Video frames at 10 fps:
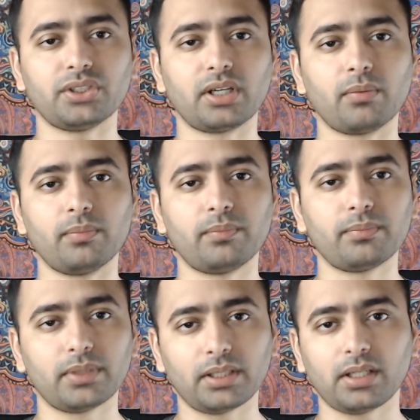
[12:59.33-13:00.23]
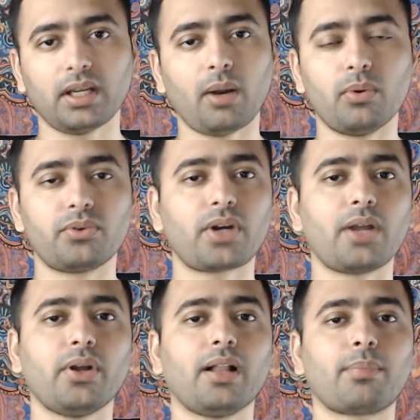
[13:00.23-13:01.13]
I would try to
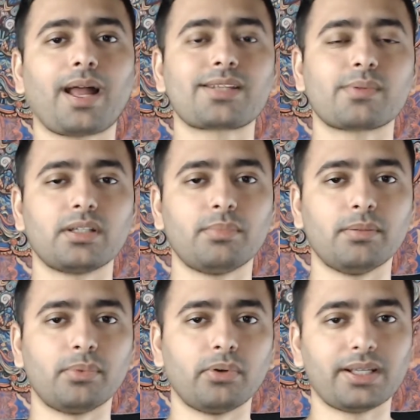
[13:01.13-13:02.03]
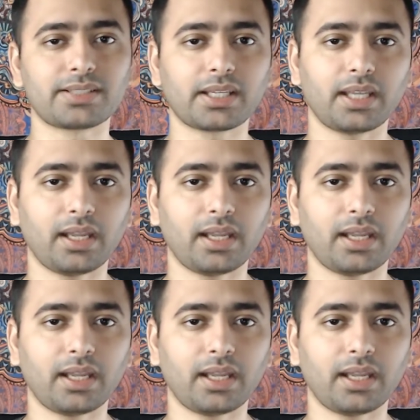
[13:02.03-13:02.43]
help as many people as I can.